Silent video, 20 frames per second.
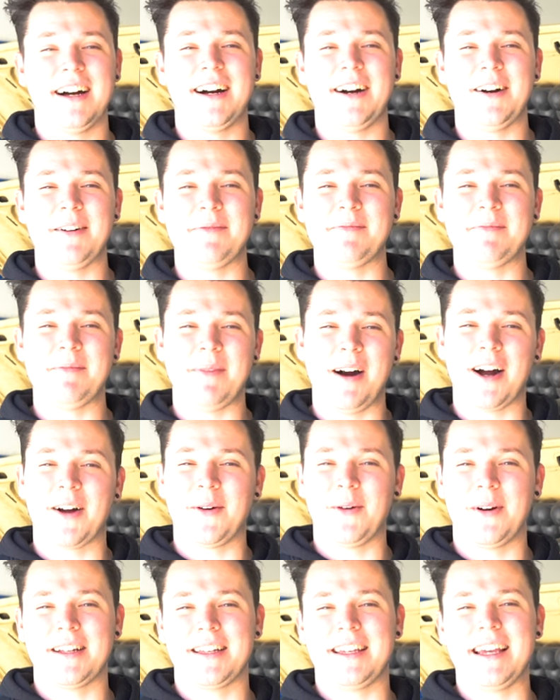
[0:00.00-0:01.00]
um, Mark
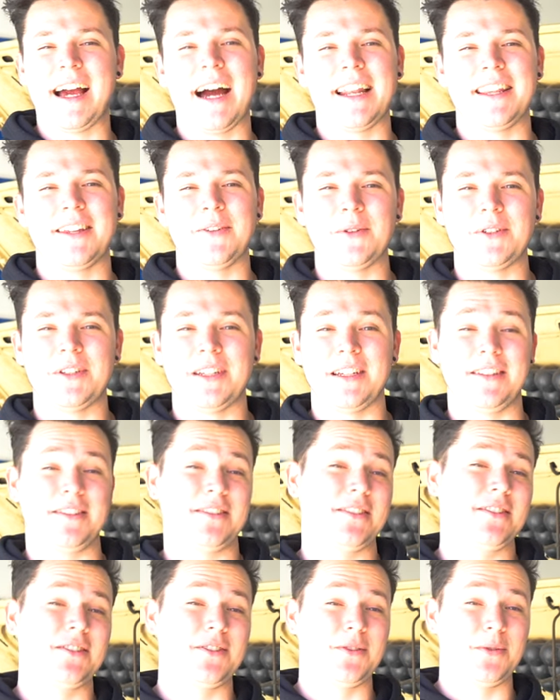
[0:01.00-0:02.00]
1 caddy, which he's
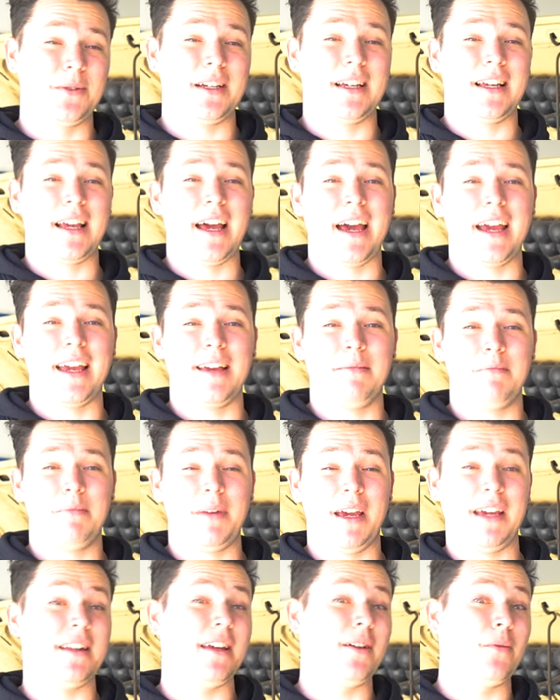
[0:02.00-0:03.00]
just doing a
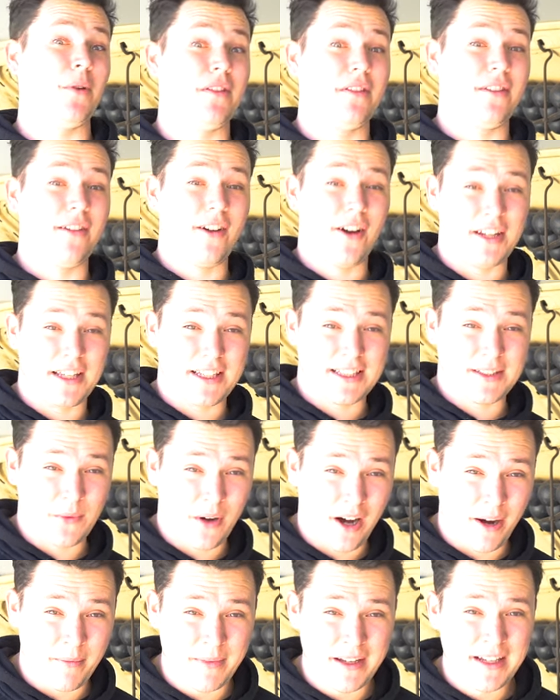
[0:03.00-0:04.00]
PD130
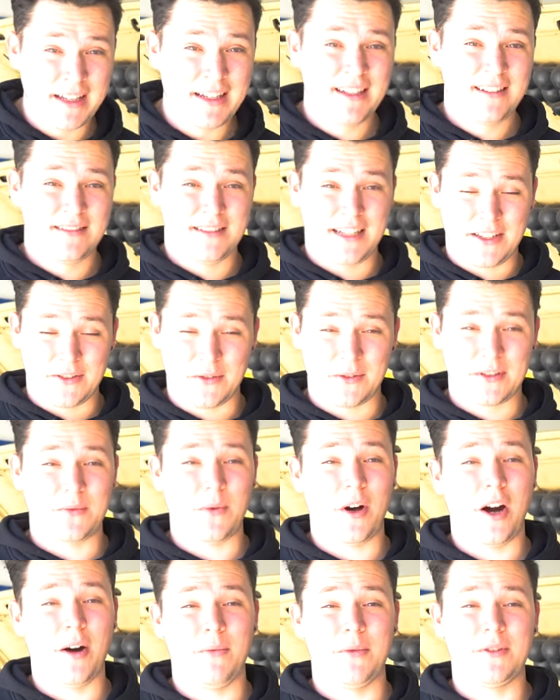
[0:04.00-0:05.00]
swap, diesel
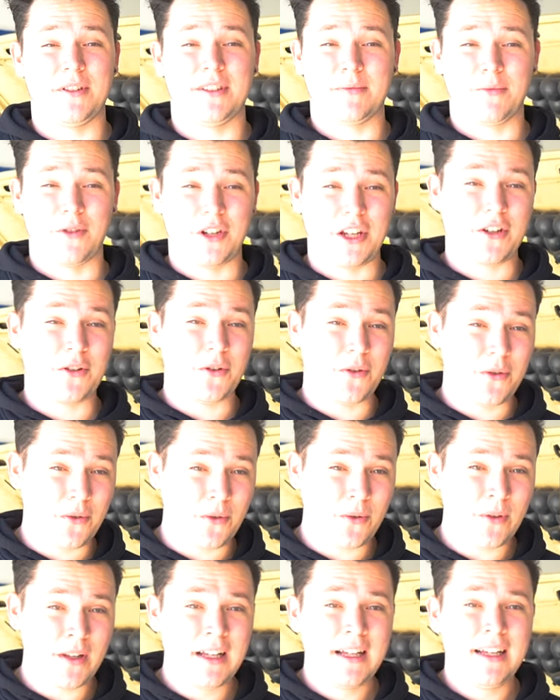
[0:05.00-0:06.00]
swap, which is pretty cool.